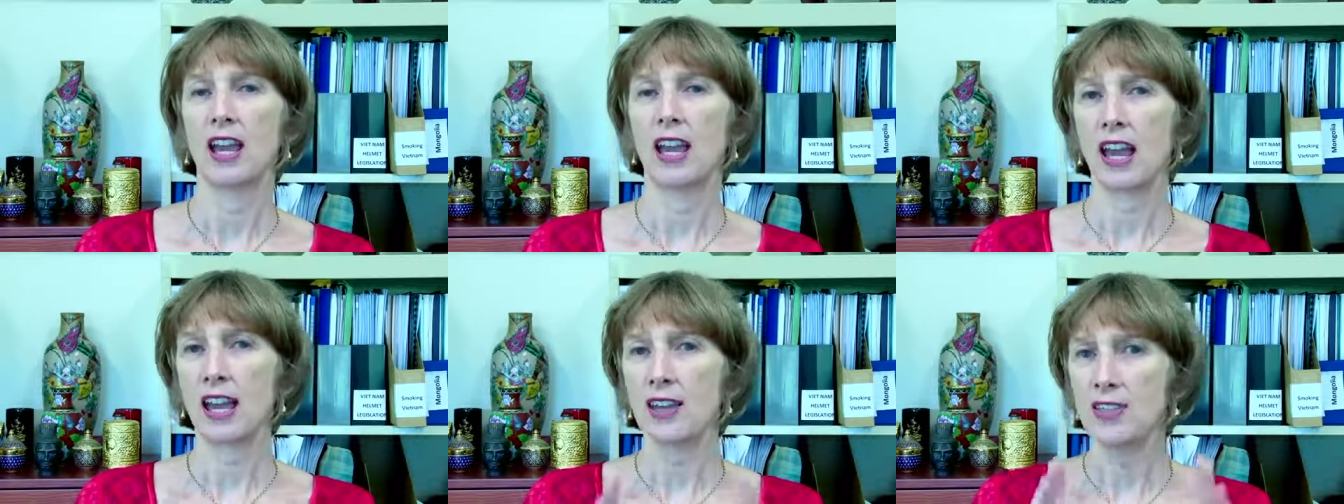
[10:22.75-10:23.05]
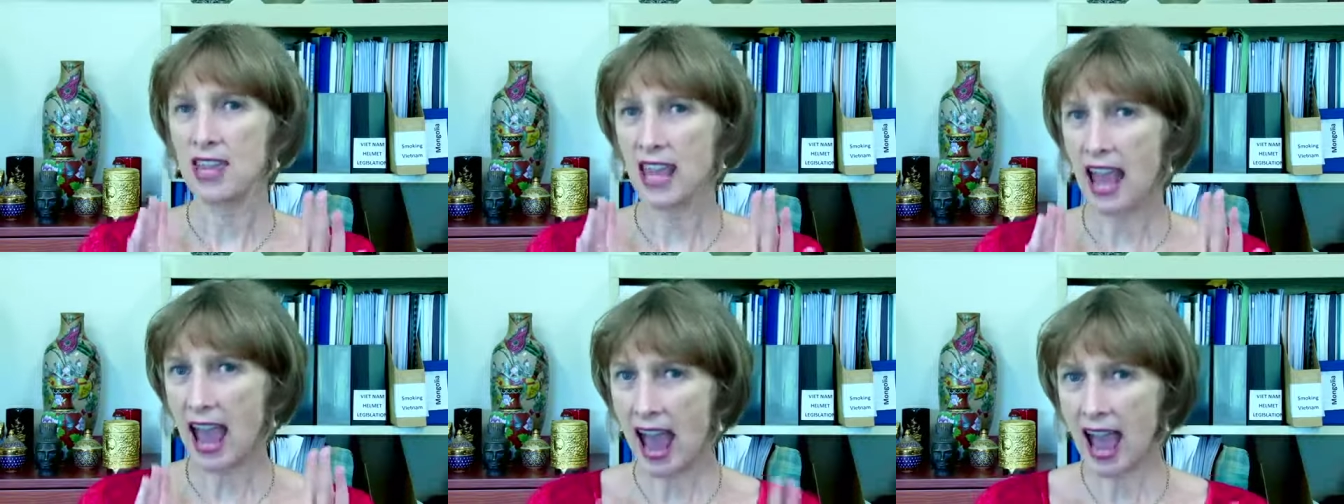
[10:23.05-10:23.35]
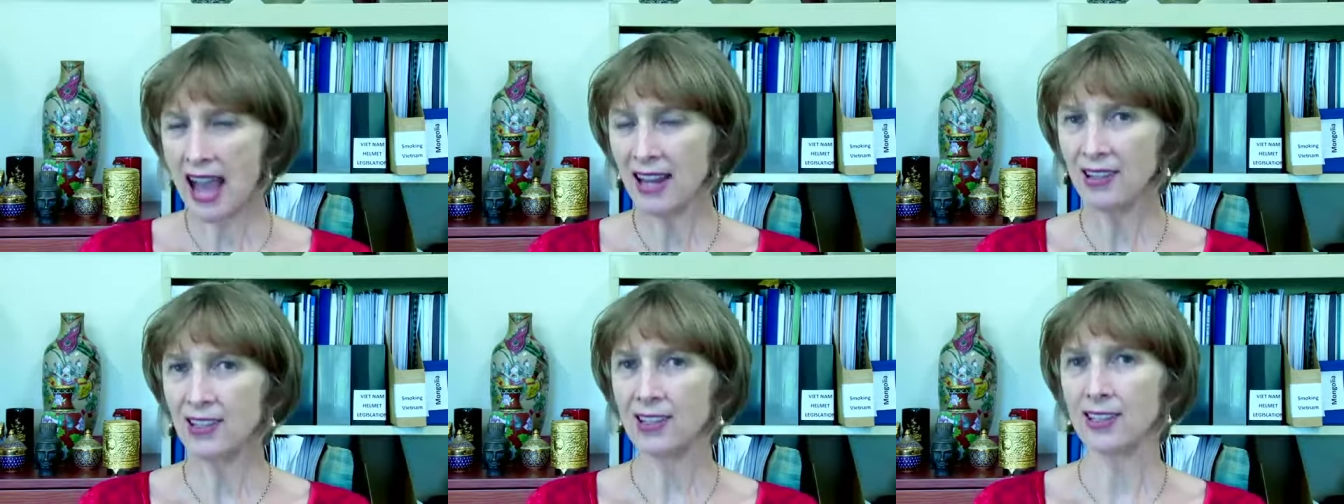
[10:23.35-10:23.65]
And the
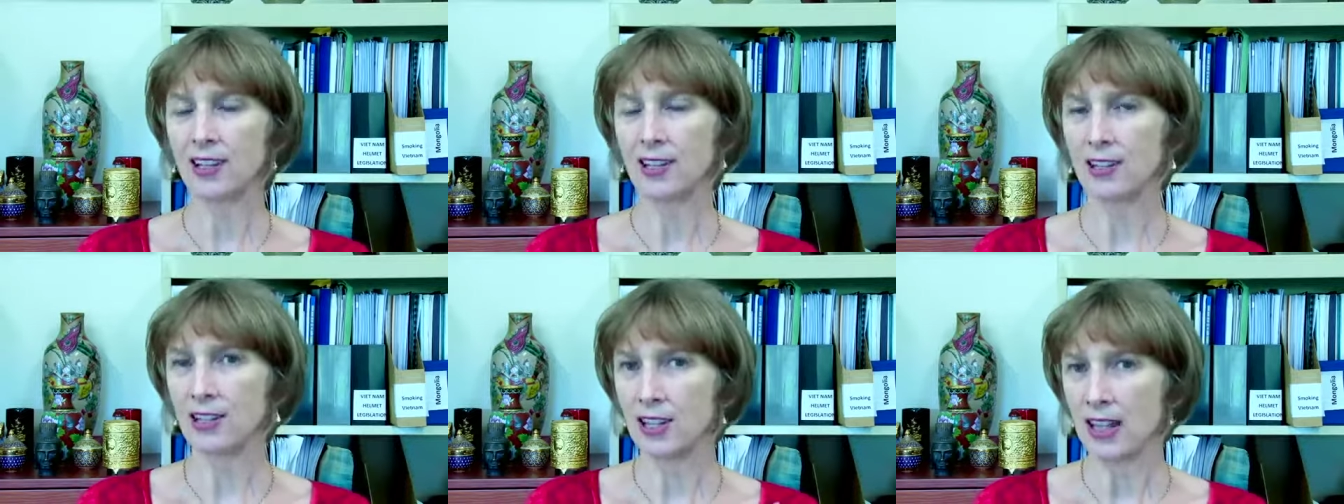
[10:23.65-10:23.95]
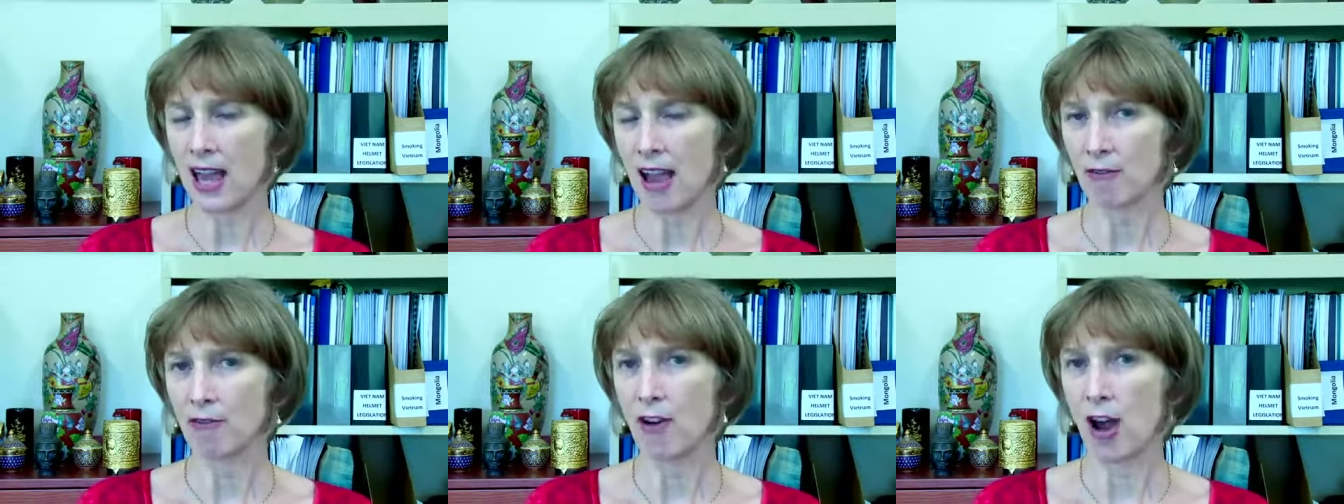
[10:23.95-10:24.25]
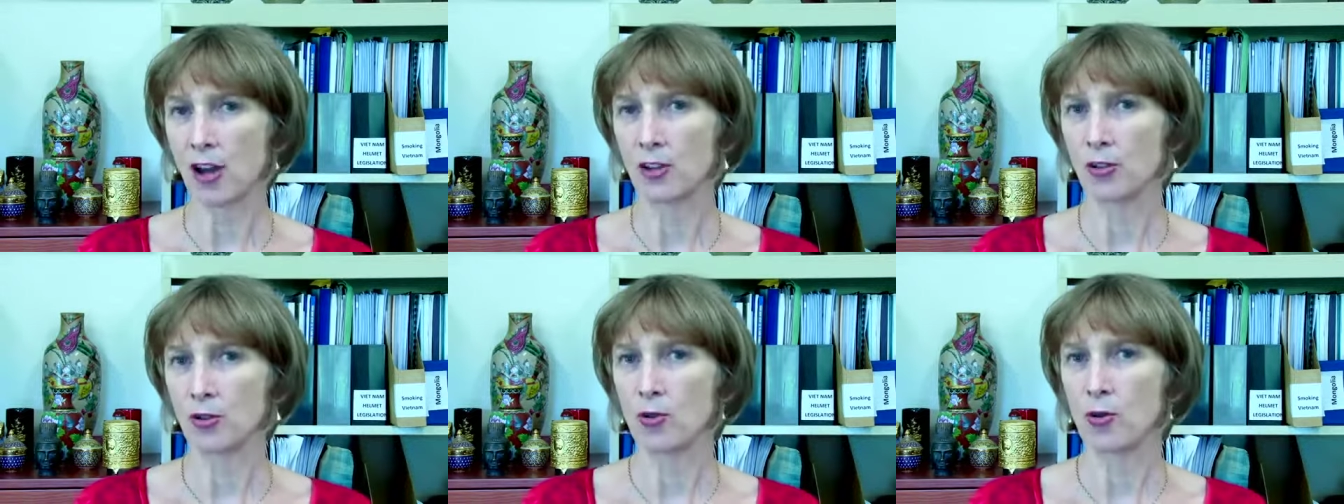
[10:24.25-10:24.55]
answer to that
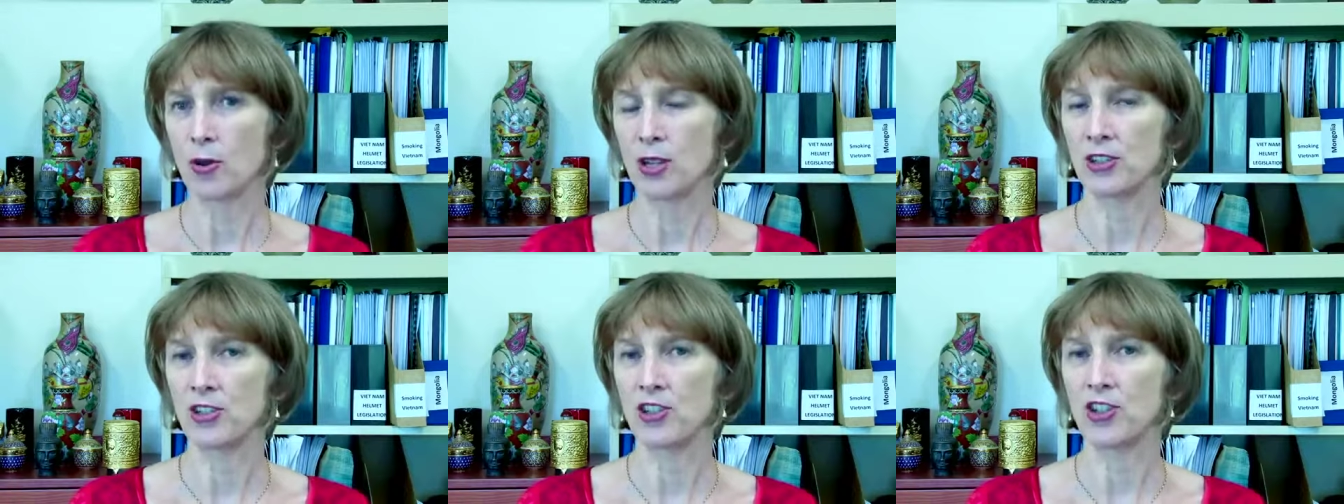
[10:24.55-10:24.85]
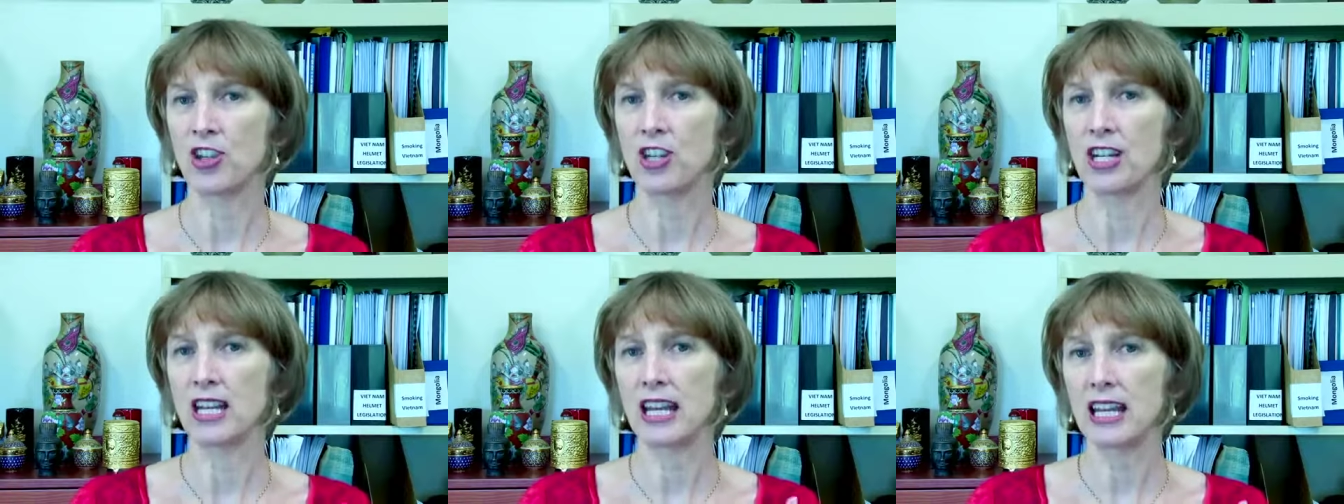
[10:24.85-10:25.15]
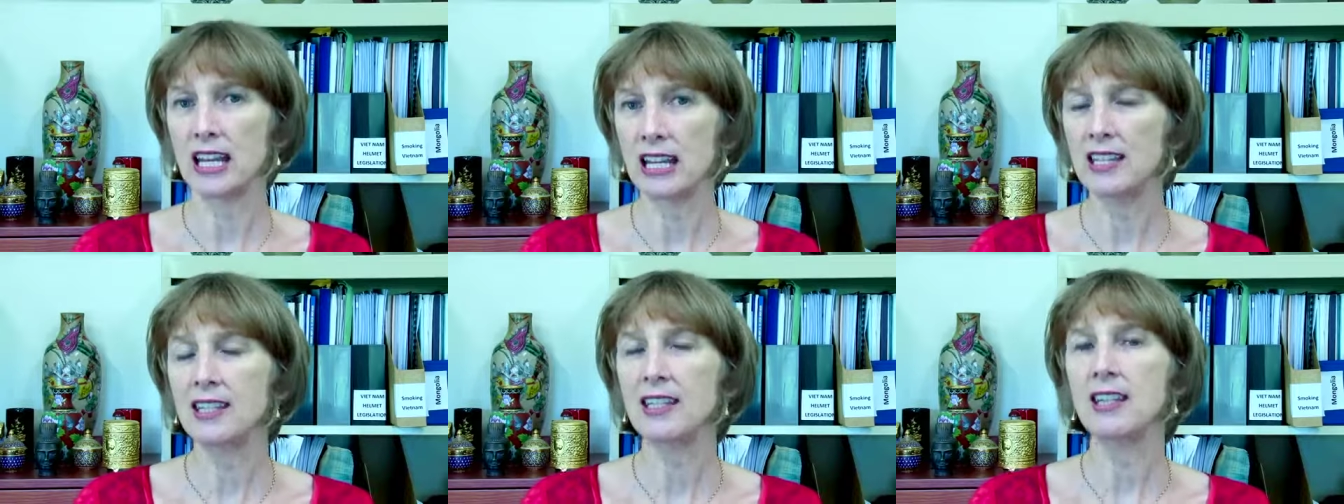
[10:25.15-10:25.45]
vital question
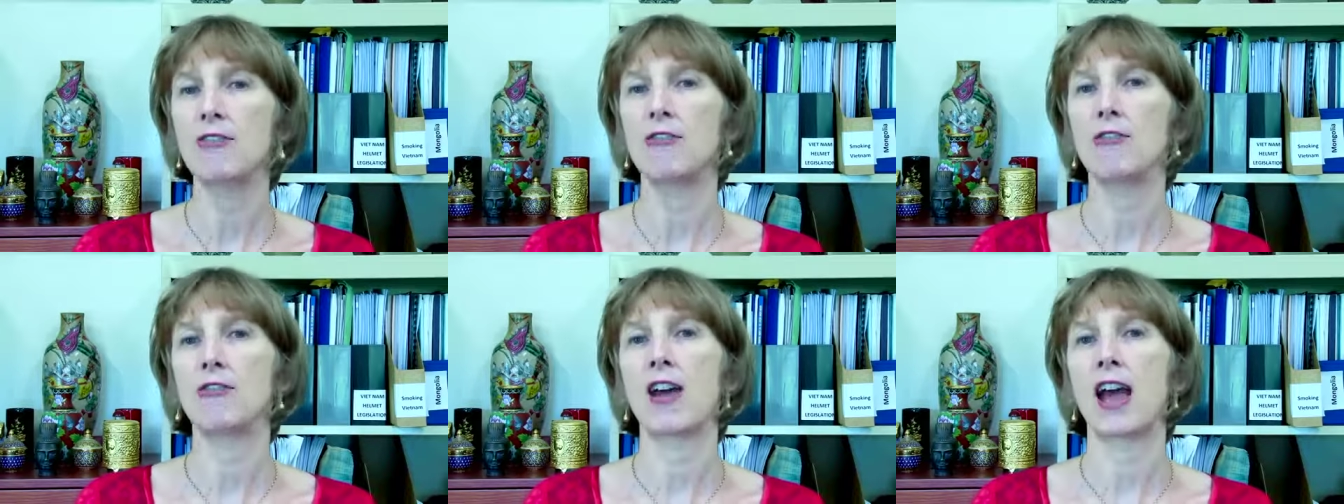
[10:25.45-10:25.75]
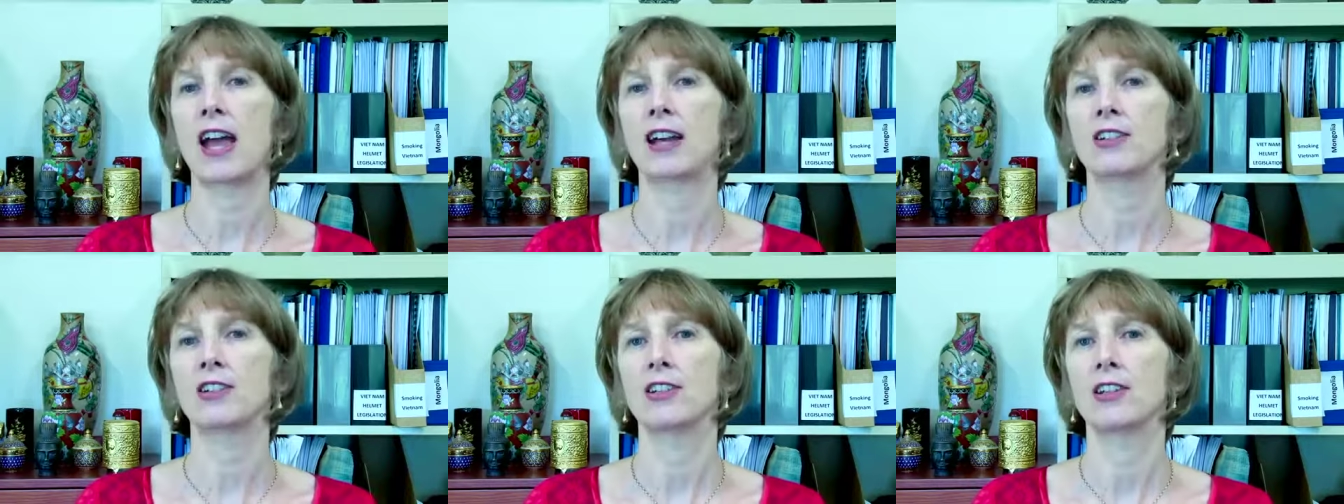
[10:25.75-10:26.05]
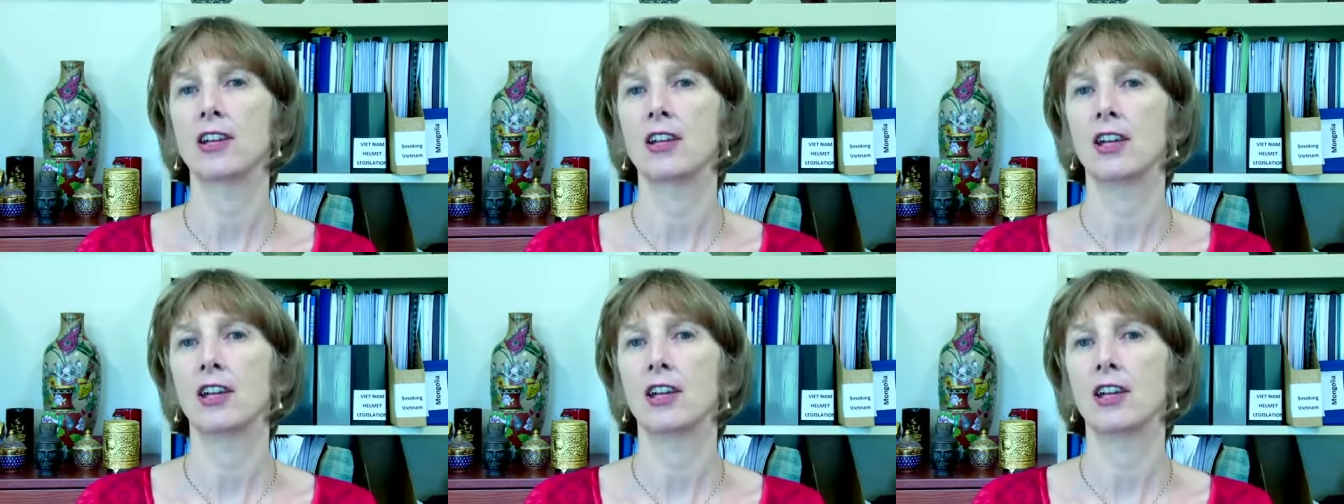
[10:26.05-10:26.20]
is, in fact,